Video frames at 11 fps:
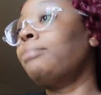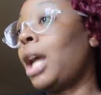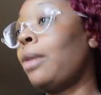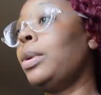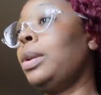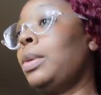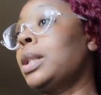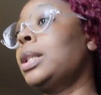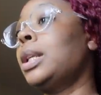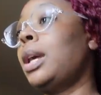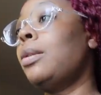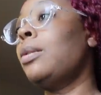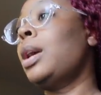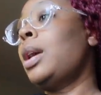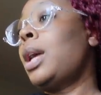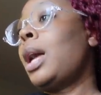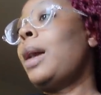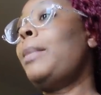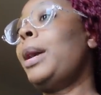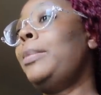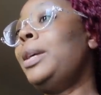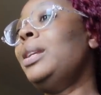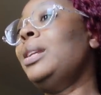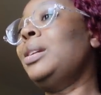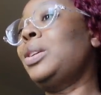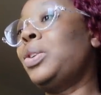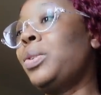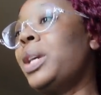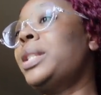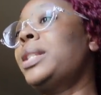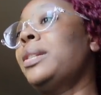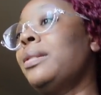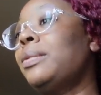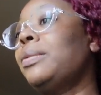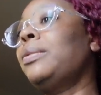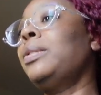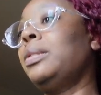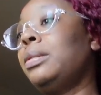I really wanted to know. I might be a little aggressive.